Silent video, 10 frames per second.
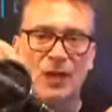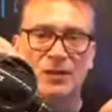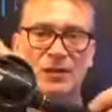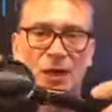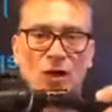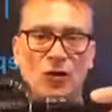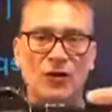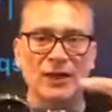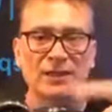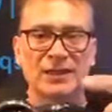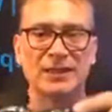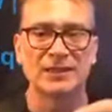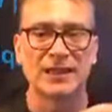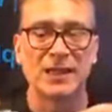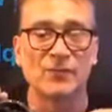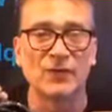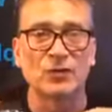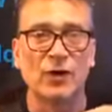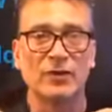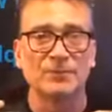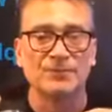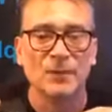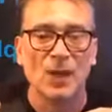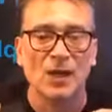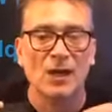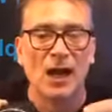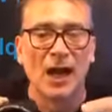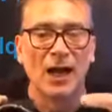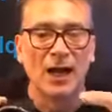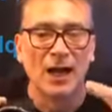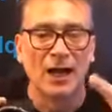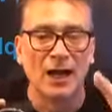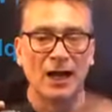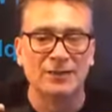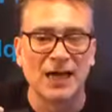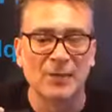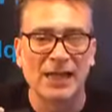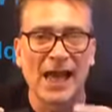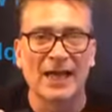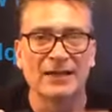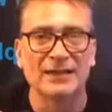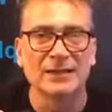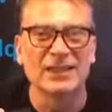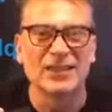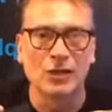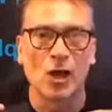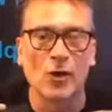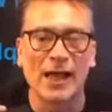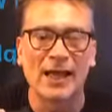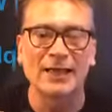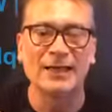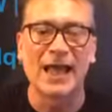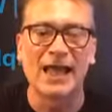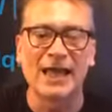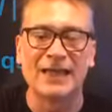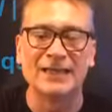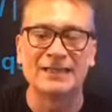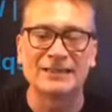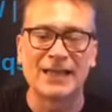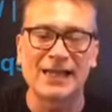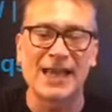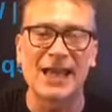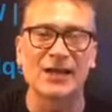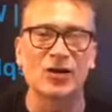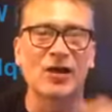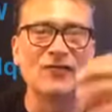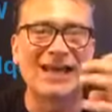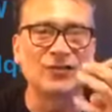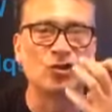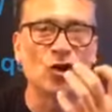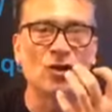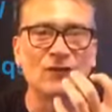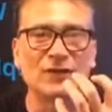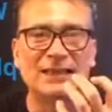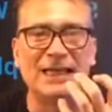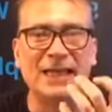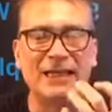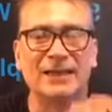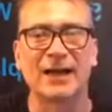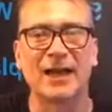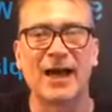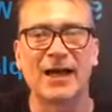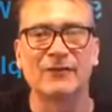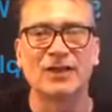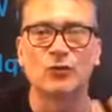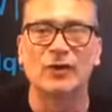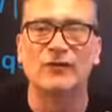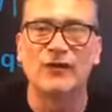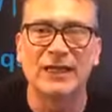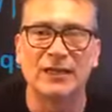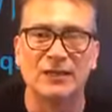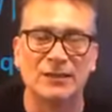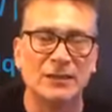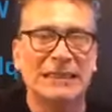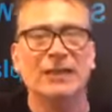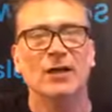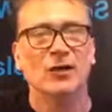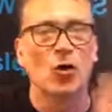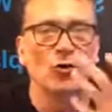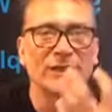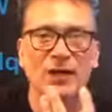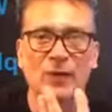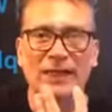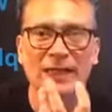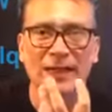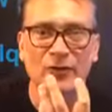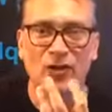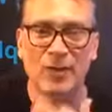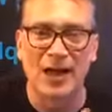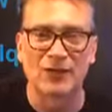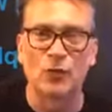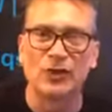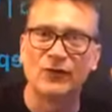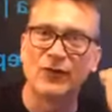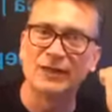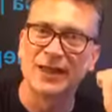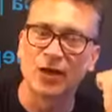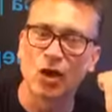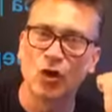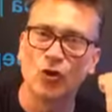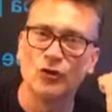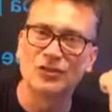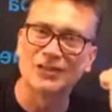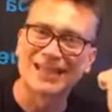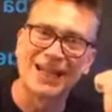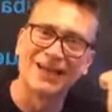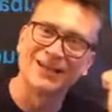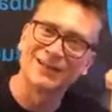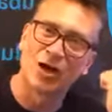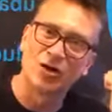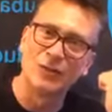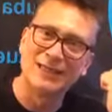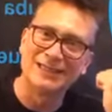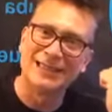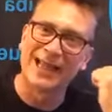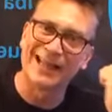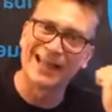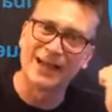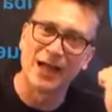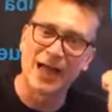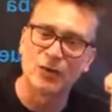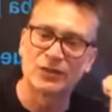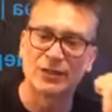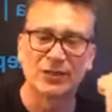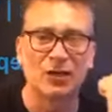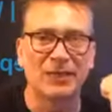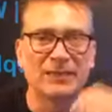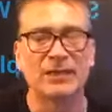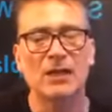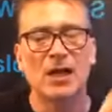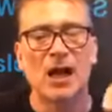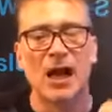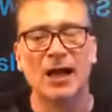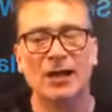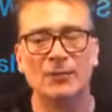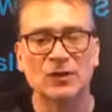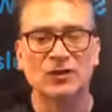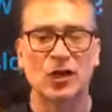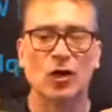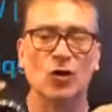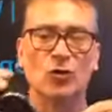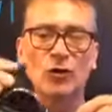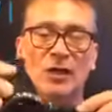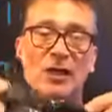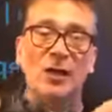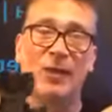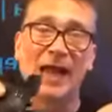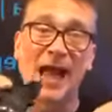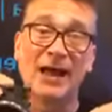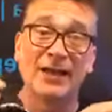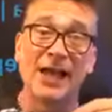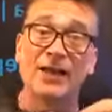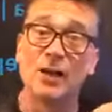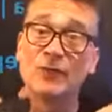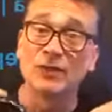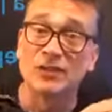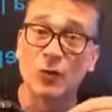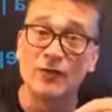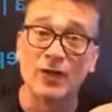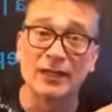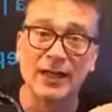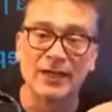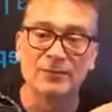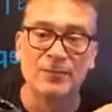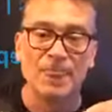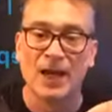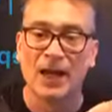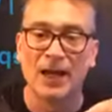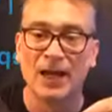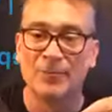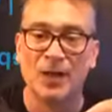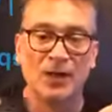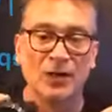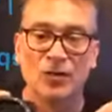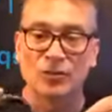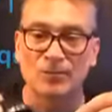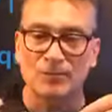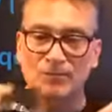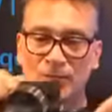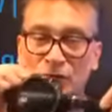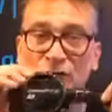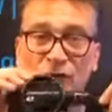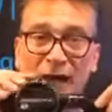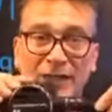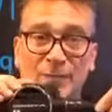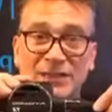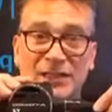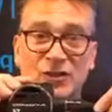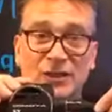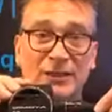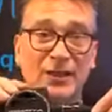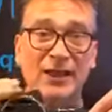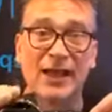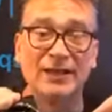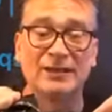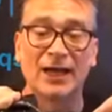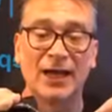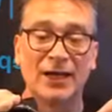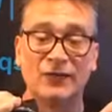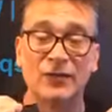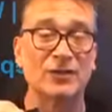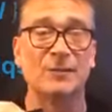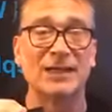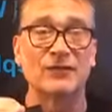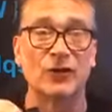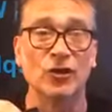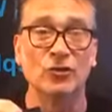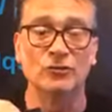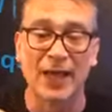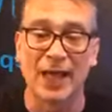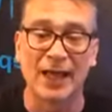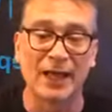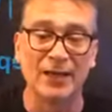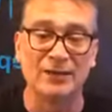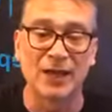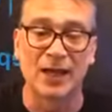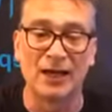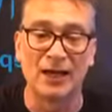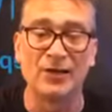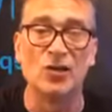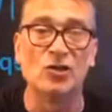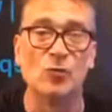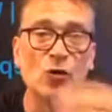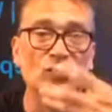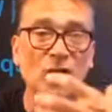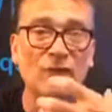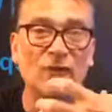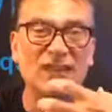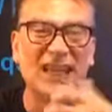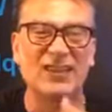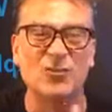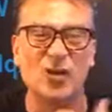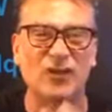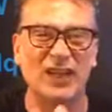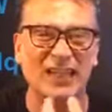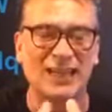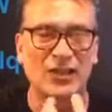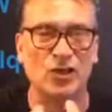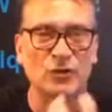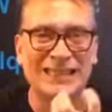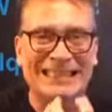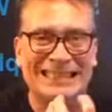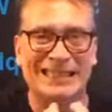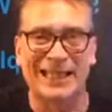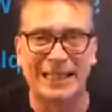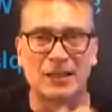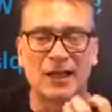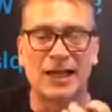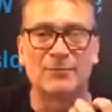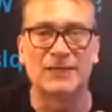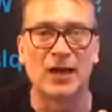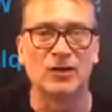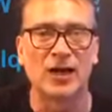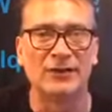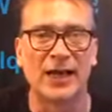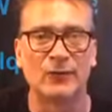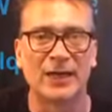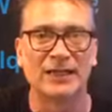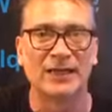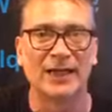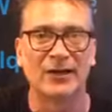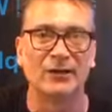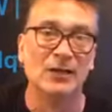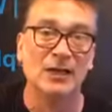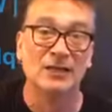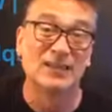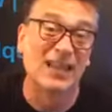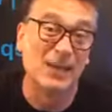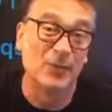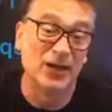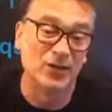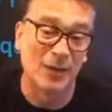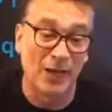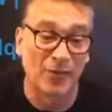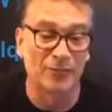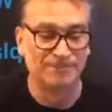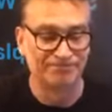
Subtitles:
So this is the comfort swivel. Atomic added this to go ahead and take care of that jaw fatigue that a lot of us would feel holding that regulator in your mouth when you feel that hose just kind of always yanking out a little bit. By adding a comfort swivel in there, you find the position that feels the best for you, and no more jaw fatigue, no more feeling like you really need to like clamp down on that regulator to keep it in your mouth.